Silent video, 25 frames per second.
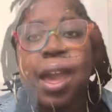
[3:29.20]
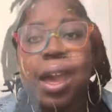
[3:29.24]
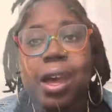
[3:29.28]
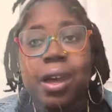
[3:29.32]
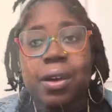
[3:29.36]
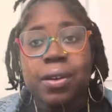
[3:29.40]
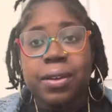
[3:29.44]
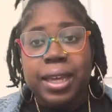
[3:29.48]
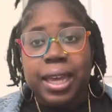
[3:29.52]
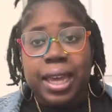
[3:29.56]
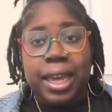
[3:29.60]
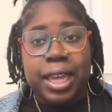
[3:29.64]

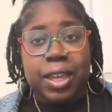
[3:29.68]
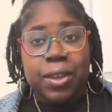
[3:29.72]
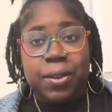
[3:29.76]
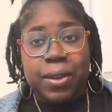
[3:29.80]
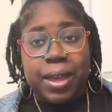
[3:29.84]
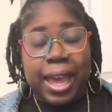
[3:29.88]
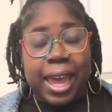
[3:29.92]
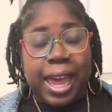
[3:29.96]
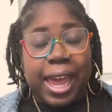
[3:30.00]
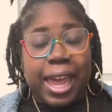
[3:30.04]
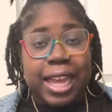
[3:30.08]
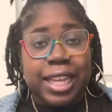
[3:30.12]
Okay, you
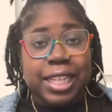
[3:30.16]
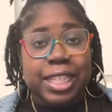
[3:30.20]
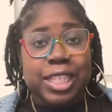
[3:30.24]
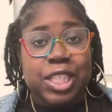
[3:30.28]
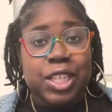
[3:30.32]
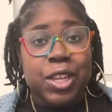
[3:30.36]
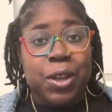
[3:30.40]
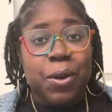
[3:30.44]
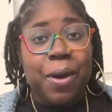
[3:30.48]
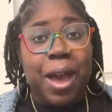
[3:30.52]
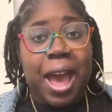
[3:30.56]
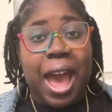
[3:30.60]
guys.
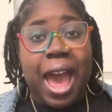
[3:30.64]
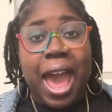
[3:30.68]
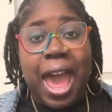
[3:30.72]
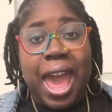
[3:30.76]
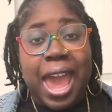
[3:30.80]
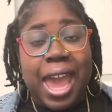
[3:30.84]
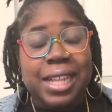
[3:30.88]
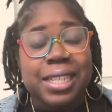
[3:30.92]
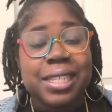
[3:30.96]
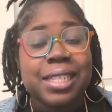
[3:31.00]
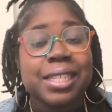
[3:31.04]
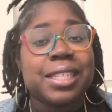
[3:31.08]
So I
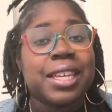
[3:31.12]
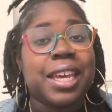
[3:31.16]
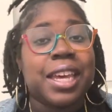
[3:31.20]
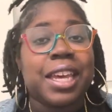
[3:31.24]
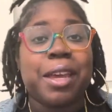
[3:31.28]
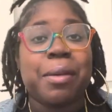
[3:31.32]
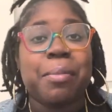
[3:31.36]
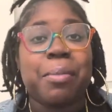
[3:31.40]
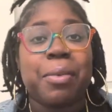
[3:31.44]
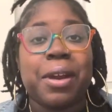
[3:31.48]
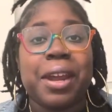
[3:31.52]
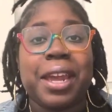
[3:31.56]
had to take
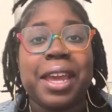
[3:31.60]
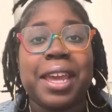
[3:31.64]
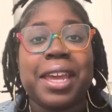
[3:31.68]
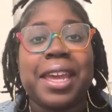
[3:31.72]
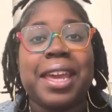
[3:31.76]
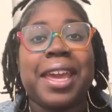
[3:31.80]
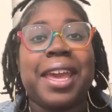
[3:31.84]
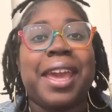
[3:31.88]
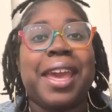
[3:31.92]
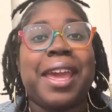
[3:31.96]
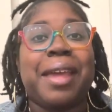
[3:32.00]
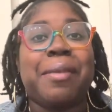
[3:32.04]
a break
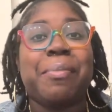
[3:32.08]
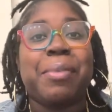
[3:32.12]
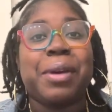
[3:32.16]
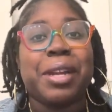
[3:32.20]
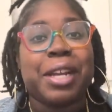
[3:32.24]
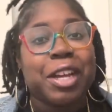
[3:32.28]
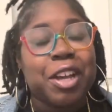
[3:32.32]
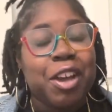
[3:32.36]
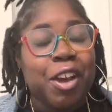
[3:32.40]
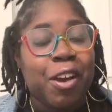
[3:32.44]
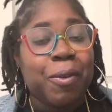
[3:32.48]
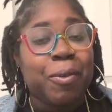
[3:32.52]
and put a
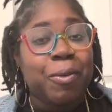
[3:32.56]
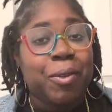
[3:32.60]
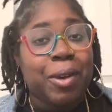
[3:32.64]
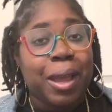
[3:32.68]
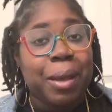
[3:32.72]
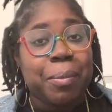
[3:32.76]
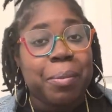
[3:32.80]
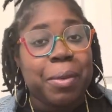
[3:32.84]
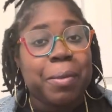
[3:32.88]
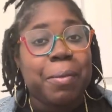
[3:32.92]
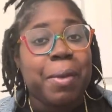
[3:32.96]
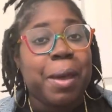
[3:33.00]
cough
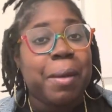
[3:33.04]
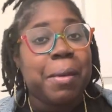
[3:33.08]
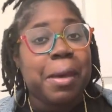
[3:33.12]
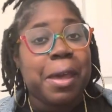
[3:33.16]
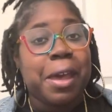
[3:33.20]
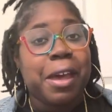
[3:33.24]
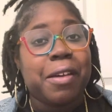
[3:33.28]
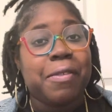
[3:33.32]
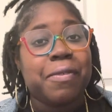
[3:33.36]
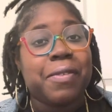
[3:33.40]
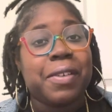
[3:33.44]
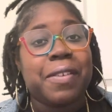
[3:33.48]
drop in my
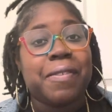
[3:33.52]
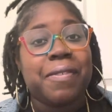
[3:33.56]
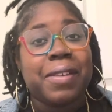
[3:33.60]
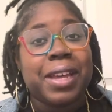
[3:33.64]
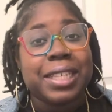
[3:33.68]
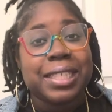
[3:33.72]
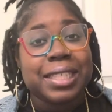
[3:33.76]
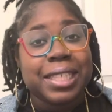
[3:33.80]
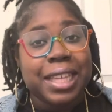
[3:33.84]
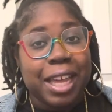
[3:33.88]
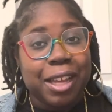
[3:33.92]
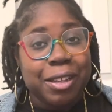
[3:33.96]
mouth. If I
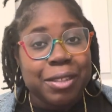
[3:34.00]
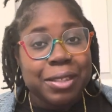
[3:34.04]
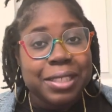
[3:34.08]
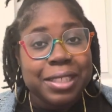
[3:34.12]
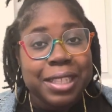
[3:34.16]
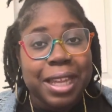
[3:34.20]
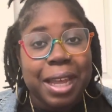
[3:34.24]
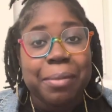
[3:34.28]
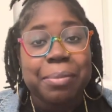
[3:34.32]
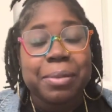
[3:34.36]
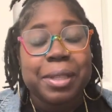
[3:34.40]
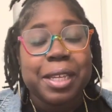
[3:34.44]
sound
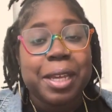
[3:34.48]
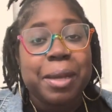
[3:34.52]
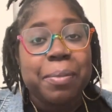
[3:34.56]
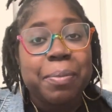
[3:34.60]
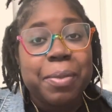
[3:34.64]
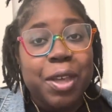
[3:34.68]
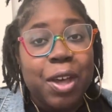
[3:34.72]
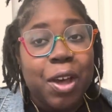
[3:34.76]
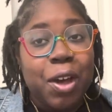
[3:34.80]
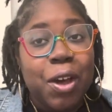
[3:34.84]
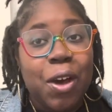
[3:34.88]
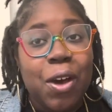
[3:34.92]
stopped up,
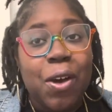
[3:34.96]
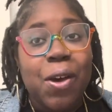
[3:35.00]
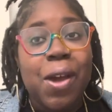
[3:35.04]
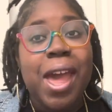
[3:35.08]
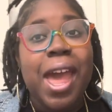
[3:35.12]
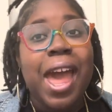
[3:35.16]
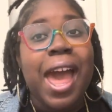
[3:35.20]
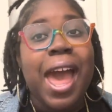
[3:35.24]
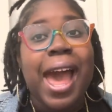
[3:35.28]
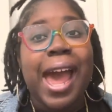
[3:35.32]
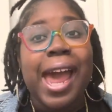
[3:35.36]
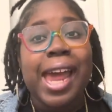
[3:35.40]
y'all,
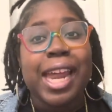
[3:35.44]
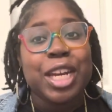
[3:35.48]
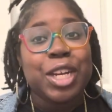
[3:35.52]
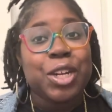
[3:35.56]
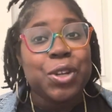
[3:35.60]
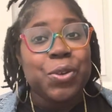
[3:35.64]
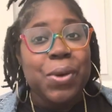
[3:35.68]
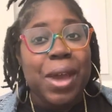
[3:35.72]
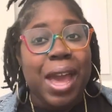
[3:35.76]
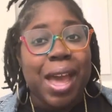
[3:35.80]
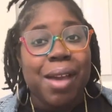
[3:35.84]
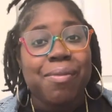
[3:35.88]
I
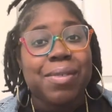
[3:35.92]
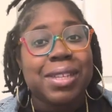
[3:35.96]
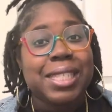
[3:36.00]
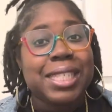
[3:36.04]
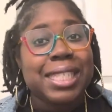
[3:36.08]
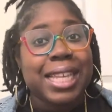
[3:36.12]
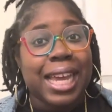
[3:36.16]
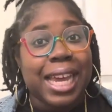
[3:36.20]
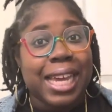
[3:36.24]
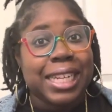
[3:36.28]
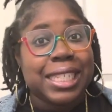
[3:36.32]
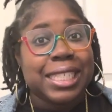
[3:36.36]
do have a
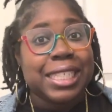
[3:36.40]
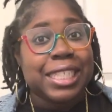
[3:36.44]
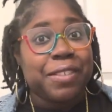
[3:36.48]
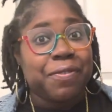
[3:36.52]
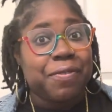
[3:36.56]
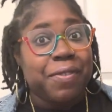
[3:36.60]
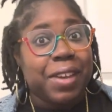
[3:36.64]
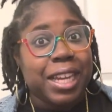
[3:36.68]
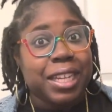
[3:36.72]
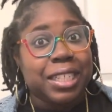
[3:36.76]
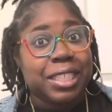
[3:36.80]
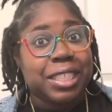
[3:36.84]
sinus
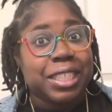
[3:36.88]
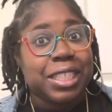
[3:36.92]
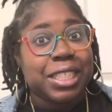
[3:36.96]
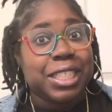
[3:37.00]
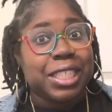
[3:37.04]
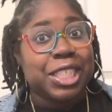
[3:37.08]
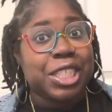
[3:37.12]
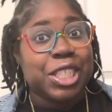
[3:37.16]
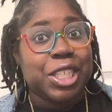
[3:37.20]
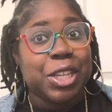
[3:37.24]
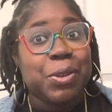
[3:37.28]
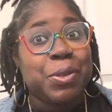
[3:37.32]
infection.
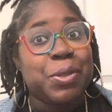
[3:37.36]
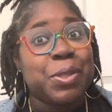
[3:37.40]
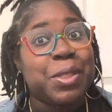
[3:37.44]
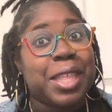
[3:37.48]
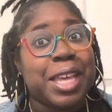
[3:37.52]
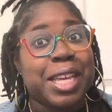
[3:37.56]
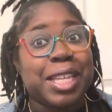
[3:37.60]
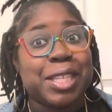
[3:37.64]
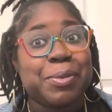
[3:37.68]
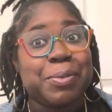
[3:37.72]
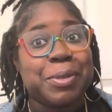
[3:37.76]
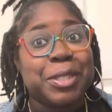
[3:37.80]
So
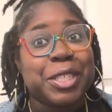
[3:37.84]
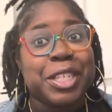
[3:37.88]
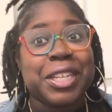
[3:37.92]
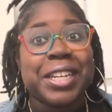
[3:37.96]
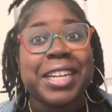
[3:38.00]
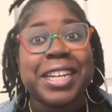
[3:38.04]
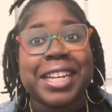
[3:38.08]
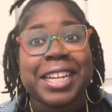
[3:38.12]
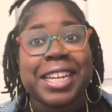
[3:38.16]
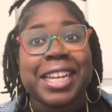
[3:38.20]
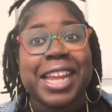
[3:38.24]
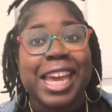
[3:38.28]
that's what you
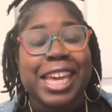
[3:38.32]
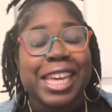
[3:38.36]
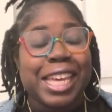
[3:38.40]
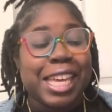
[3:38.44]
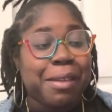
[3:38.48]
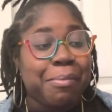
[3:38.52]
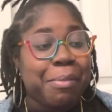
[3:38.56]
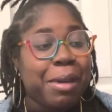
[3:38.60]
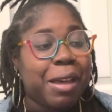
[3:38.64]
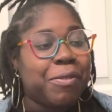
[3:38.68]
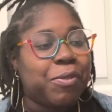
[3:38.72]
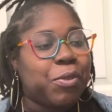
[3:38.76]
hear like
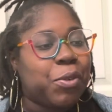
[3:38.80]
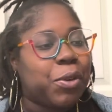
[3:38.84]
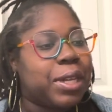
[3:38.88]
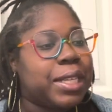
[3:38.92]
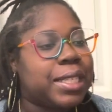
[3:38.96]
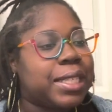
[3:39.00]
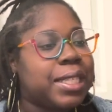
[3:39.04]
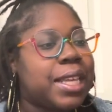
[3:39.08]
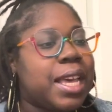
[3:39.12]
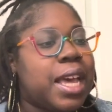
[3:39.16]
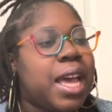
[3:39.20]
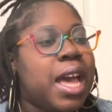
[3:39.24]
in my
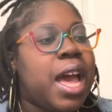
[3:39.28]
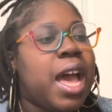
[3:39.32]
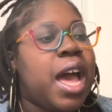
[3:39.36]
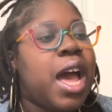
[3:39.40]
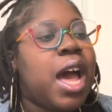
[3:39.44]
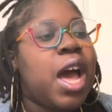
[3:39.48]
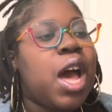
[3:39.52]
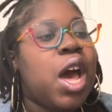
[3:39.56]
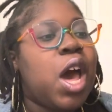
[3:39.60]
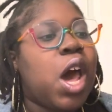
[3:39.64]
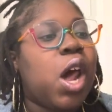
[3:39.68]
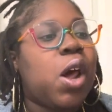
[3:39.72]
voice.
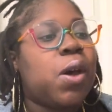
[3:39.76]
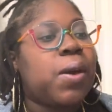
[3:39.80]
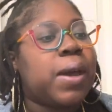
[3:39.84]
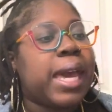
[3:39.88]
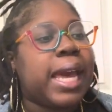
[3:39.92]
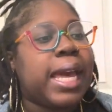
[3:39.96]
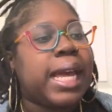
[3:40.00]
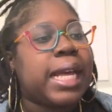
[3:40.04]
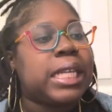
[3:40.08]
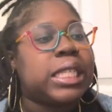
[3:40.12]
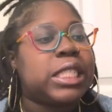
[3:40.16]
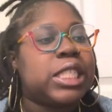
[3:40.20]

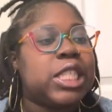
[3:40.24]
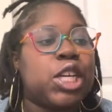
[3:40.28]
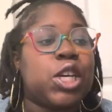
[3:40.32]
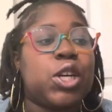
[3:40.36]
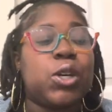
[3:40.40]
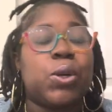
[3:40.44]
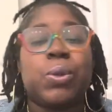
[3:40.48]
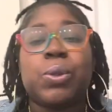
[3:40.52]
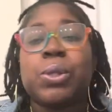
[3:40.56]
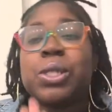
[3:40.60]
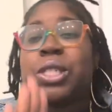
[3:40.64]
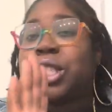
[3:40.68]
Okay,
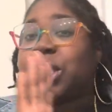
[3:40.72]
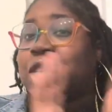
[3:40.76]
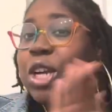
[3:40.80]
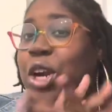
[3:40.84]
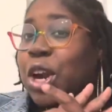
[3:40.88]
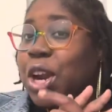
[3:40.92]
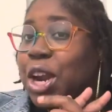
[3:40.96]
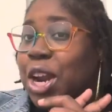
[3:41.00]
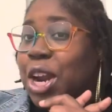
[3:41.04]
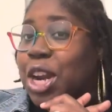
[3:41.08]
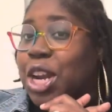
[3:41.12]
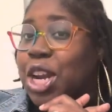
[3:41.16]
so
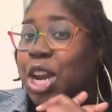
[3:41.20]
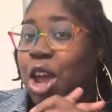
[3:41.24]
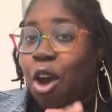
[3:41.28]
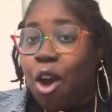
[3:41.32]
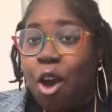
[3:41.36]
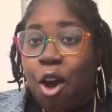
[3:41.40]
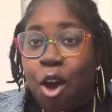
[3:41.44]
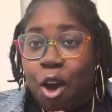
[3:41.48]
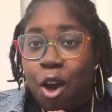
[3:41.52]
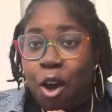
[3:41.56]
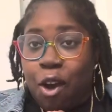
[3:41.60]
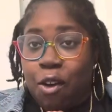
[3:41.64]
starting
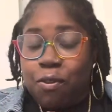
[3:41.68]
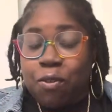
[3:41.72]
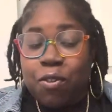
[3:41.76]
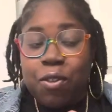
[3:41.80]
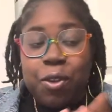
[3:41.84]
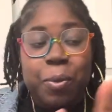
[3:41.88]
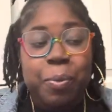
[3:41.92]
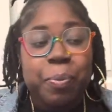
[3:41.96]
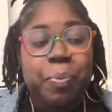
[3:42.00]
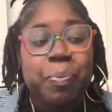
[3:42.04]
off,